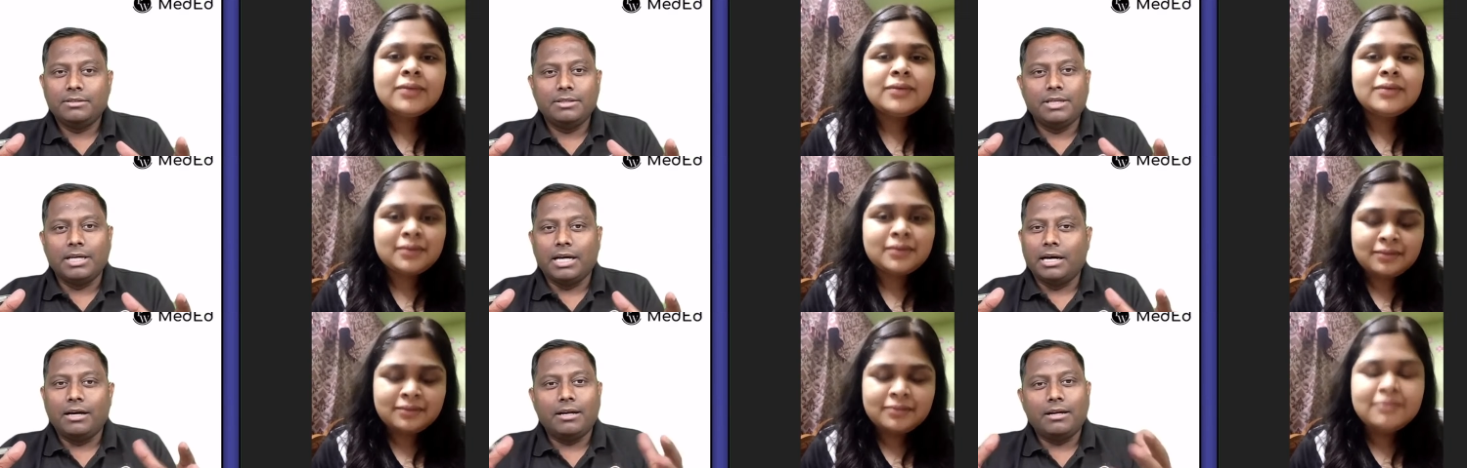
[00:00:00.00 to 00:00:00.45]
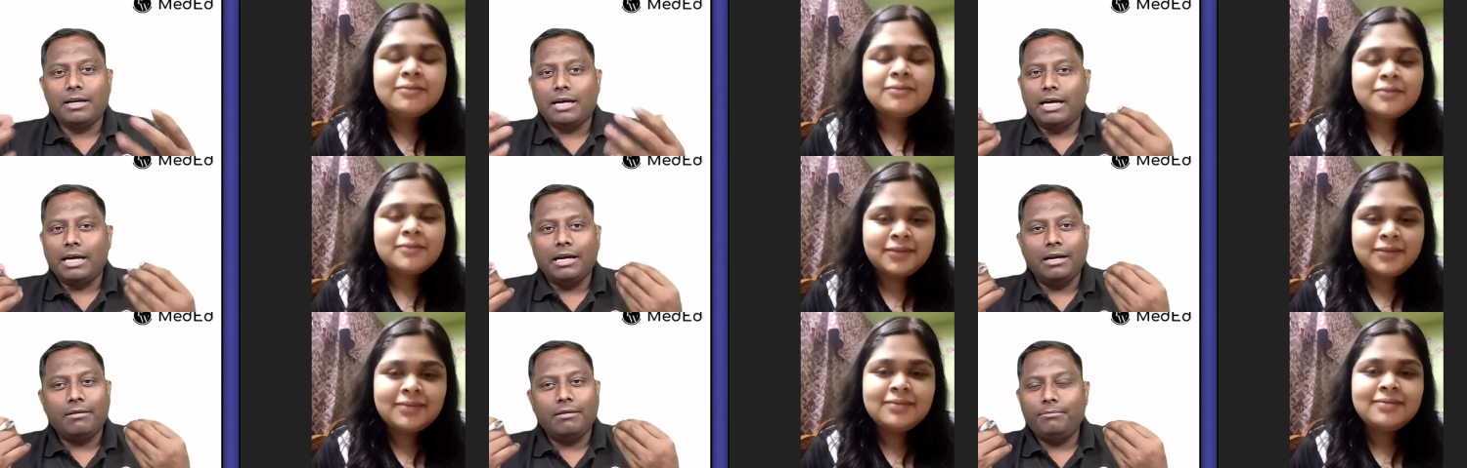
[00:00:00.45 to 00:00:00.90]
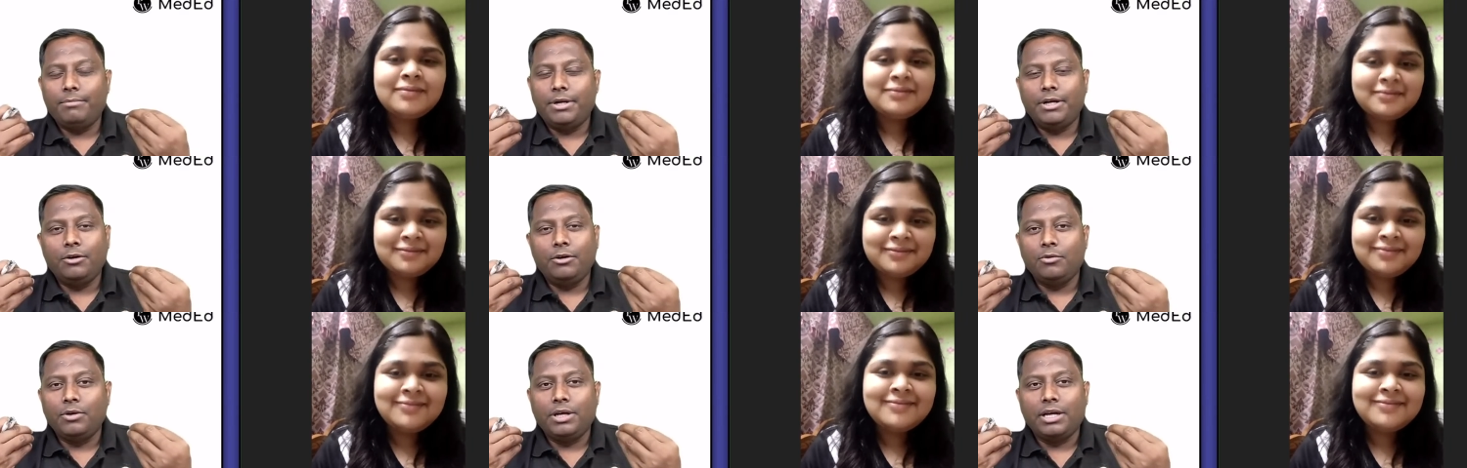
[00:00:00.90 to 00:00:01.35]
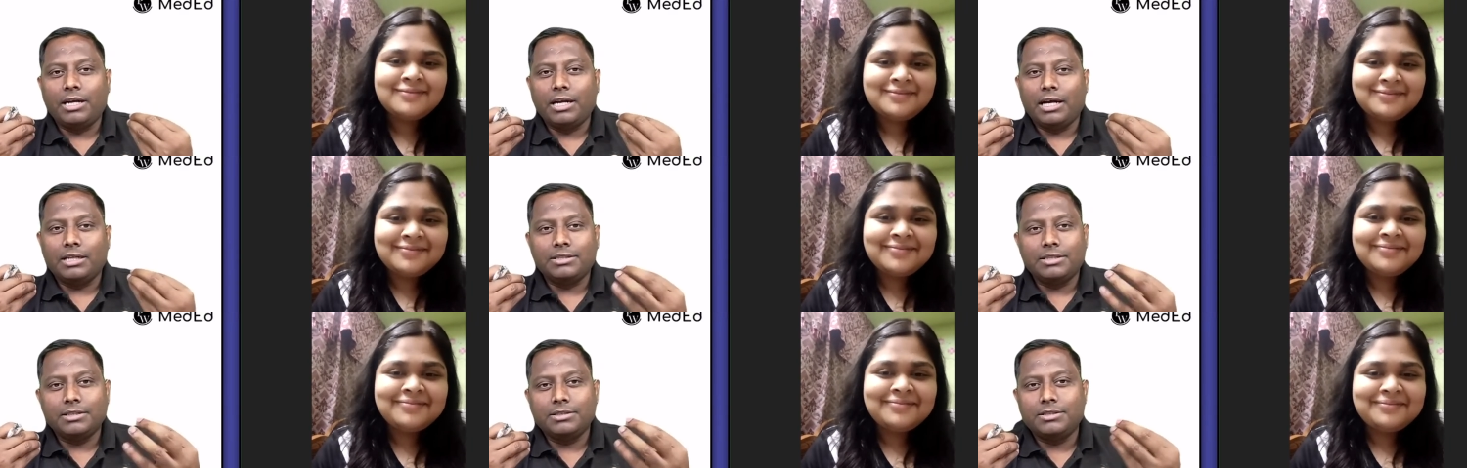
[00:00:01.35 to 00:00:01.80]
Speaker 1: yeah i have been doing
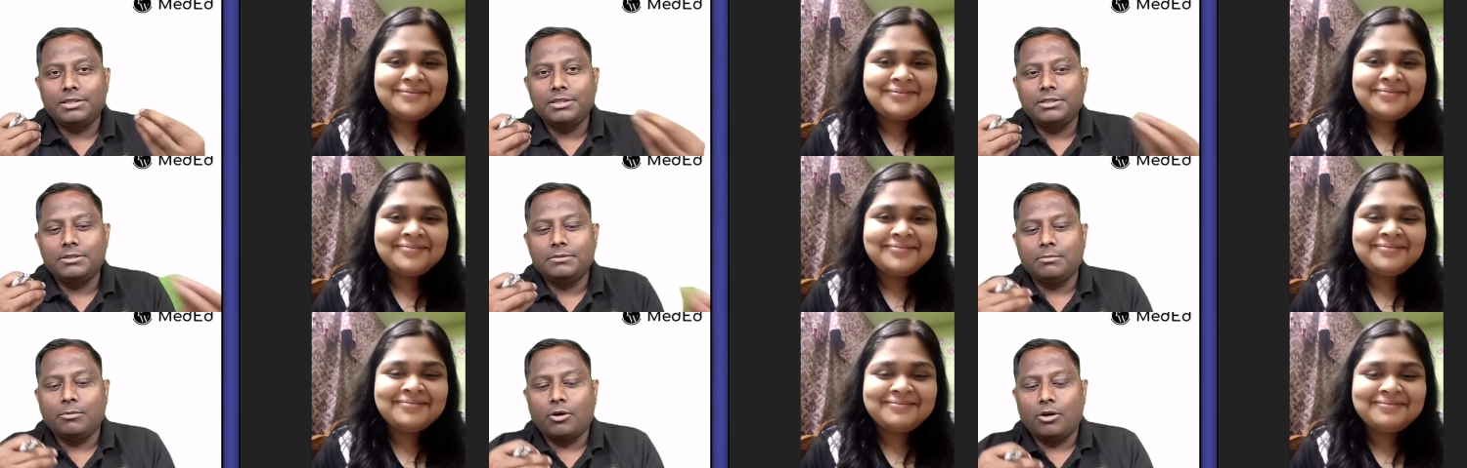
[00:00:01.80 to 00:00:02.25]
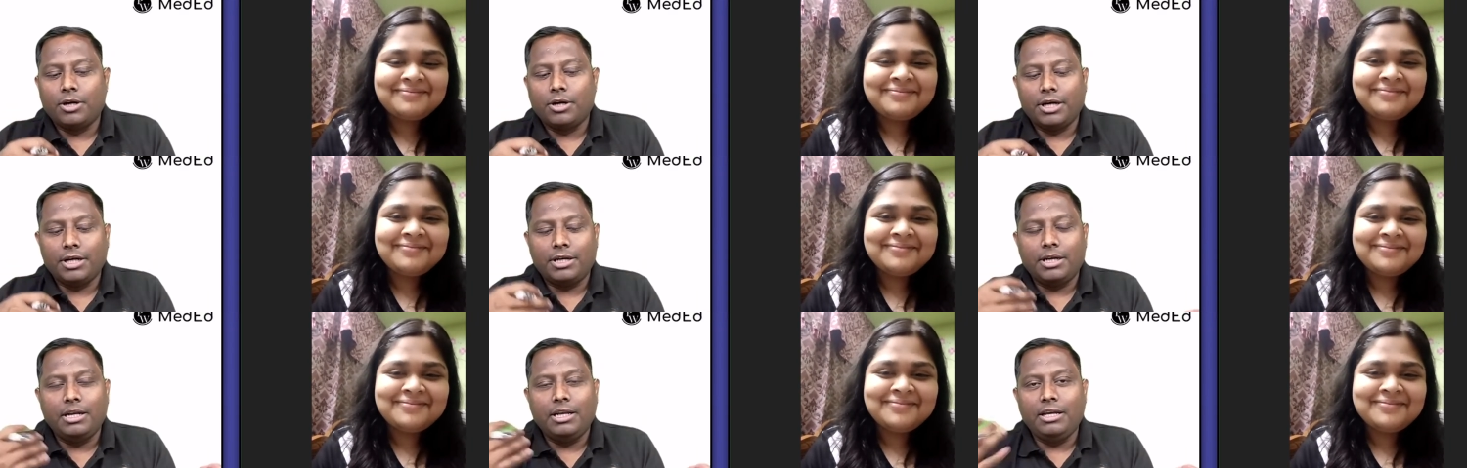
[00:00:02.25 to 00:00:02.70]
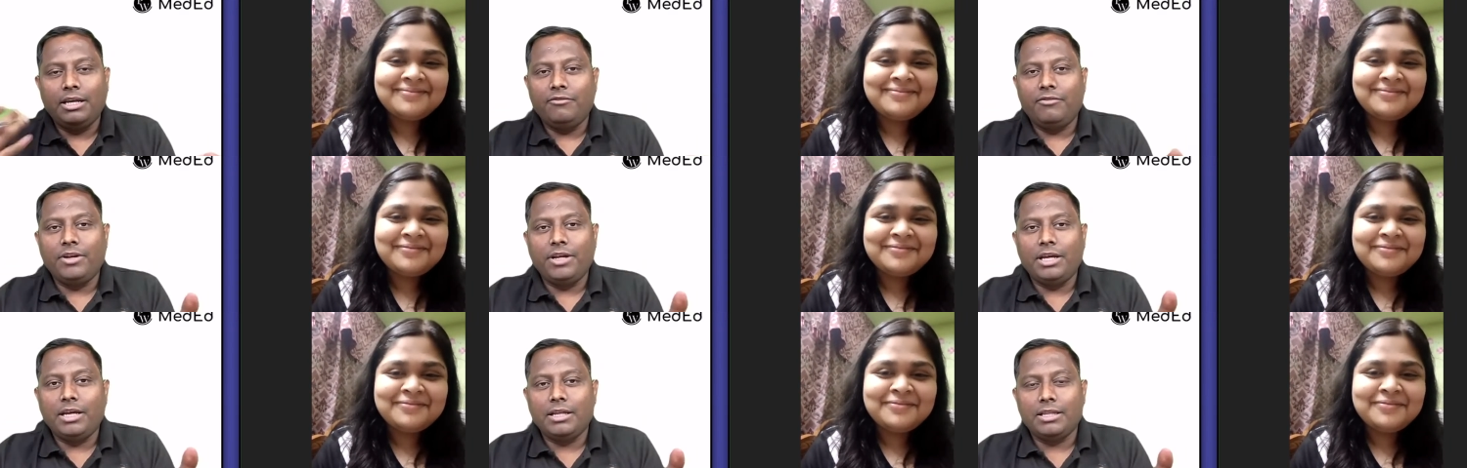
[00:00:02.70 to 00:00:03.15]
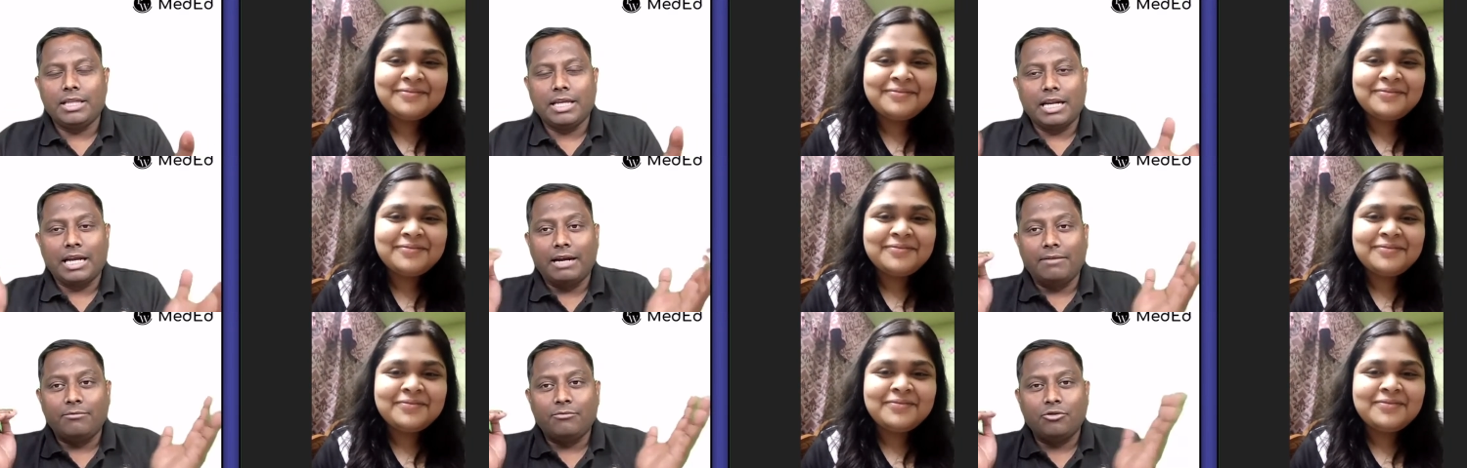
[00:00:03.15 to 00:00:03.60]
classes since morning till evening
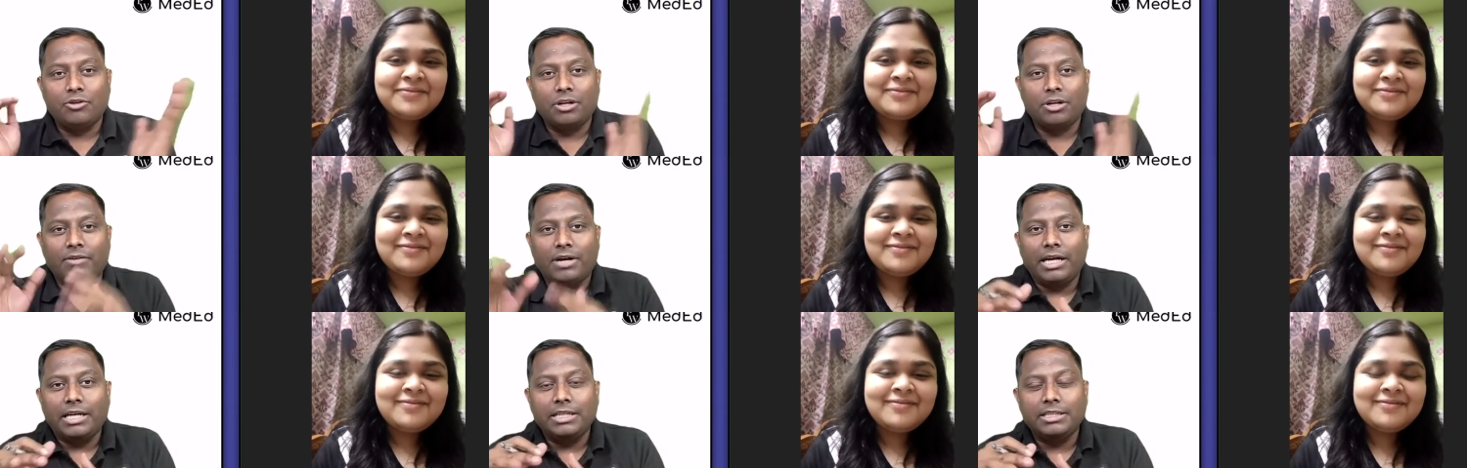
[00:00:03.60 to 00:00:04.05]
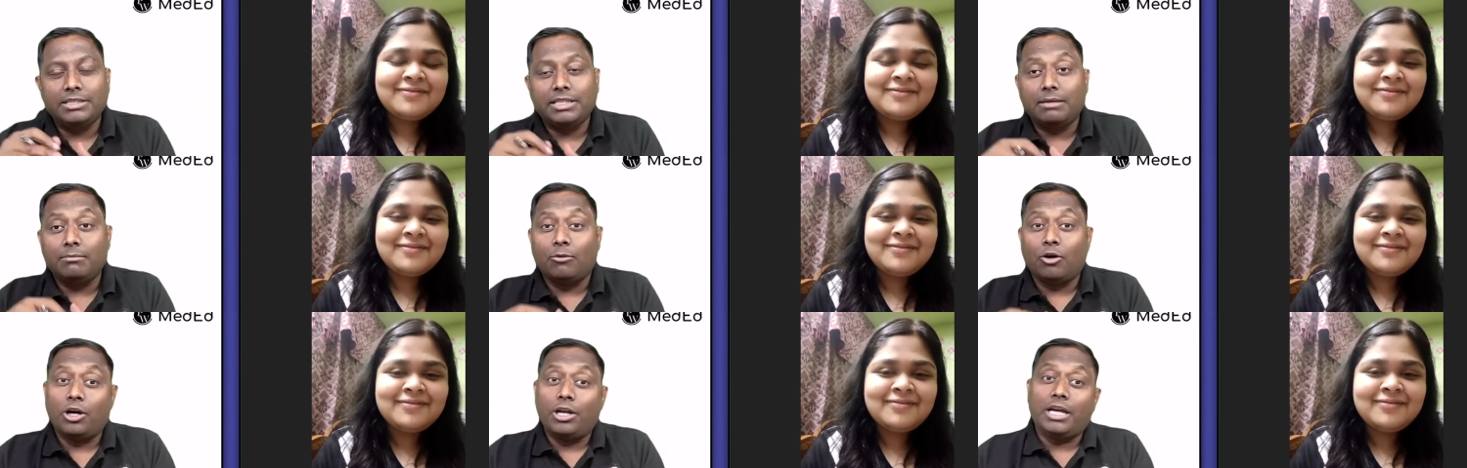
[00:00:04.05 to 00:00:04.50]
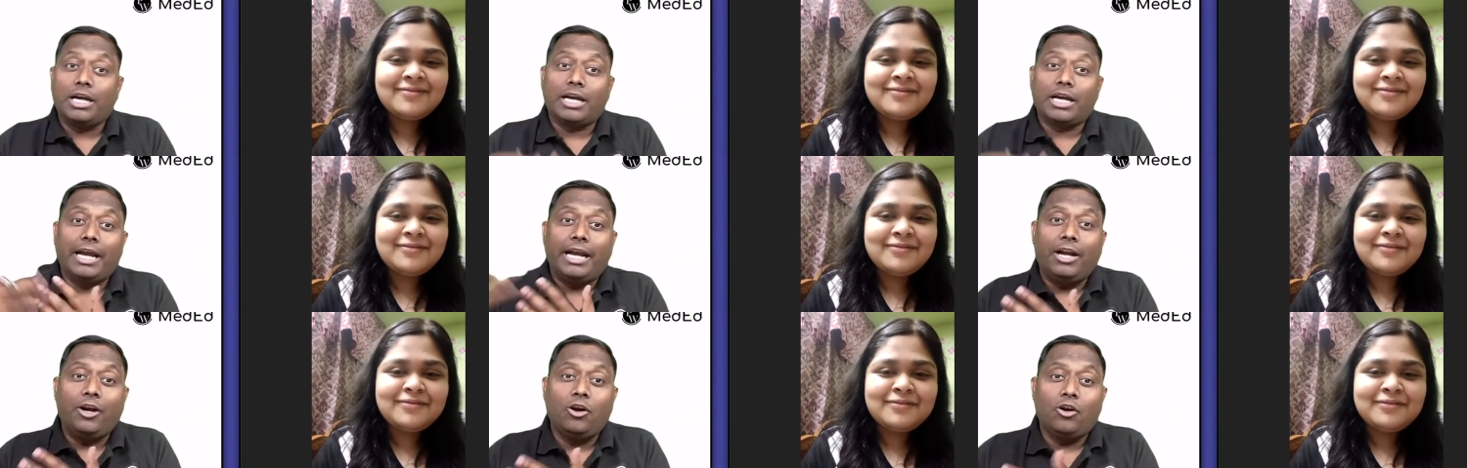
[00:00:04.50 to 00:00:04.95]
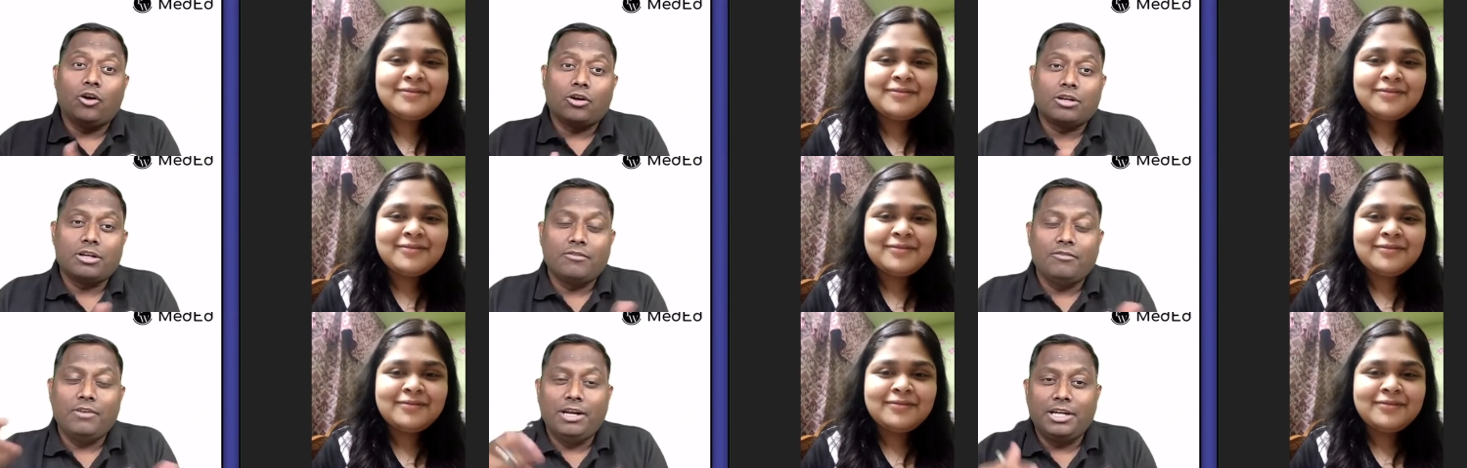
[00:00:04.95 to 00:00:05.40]
then i have to revise then morning again
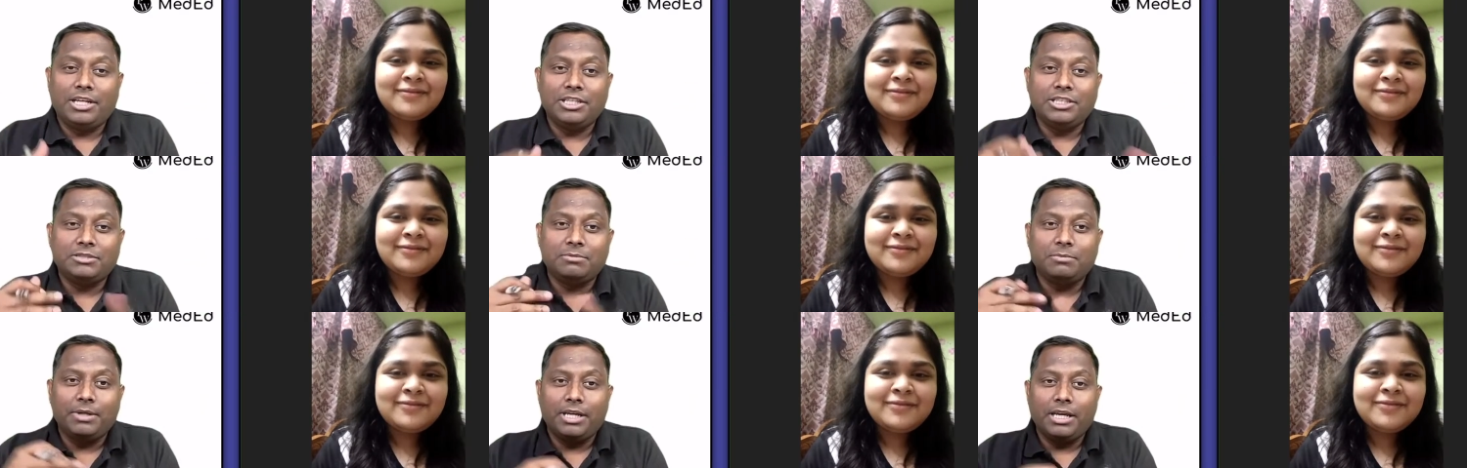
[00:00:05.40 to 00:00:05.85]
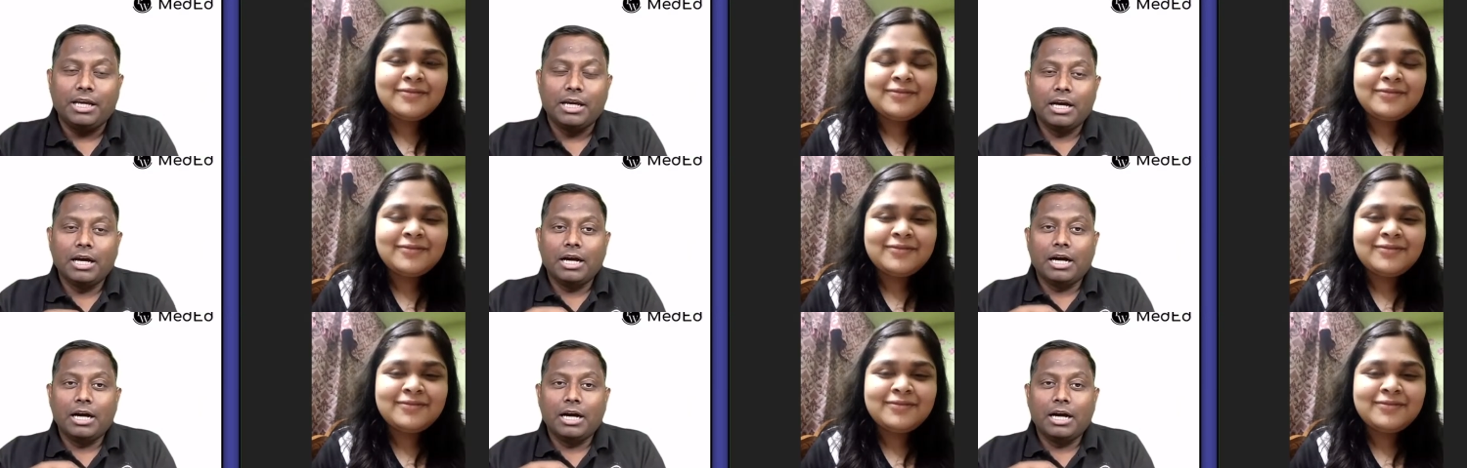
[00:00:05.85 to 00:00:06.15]
doctor will teach me